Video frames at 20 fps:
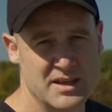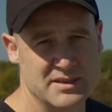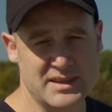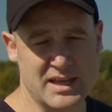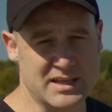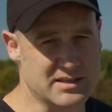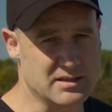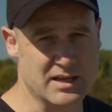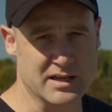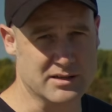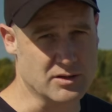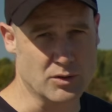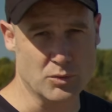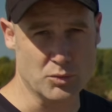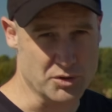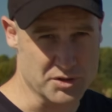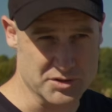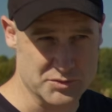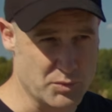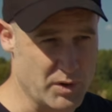That's like the
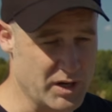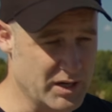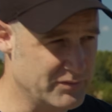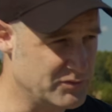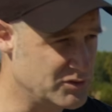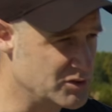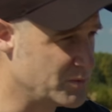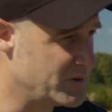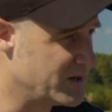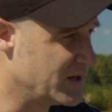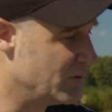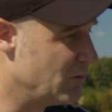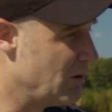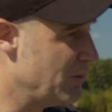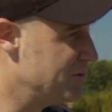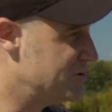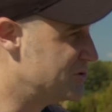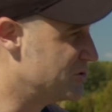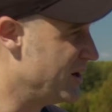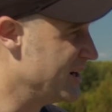worst way of doing it. What
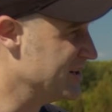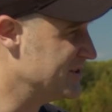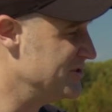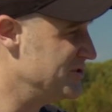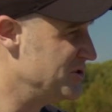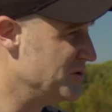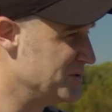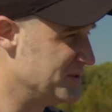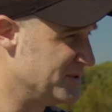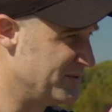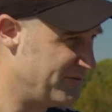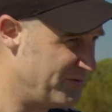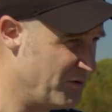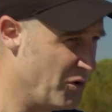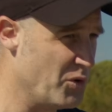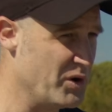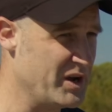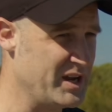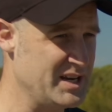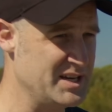we're trying to do is
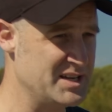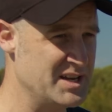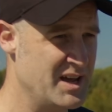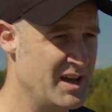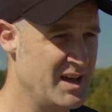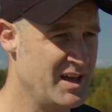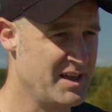avoid